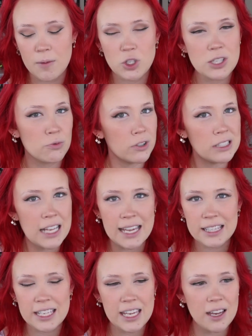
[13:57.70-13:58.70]
just real
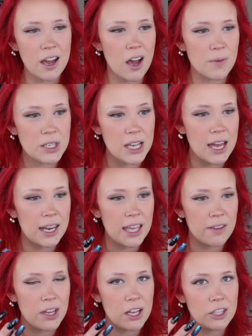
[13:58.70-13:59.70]
lightly to kind of
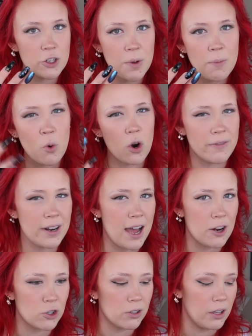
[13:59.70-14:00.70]
give it a little bit more of a
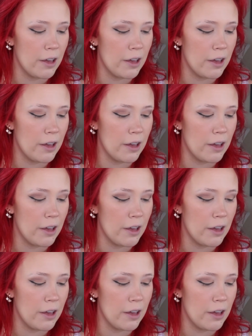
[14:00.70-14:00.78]
natural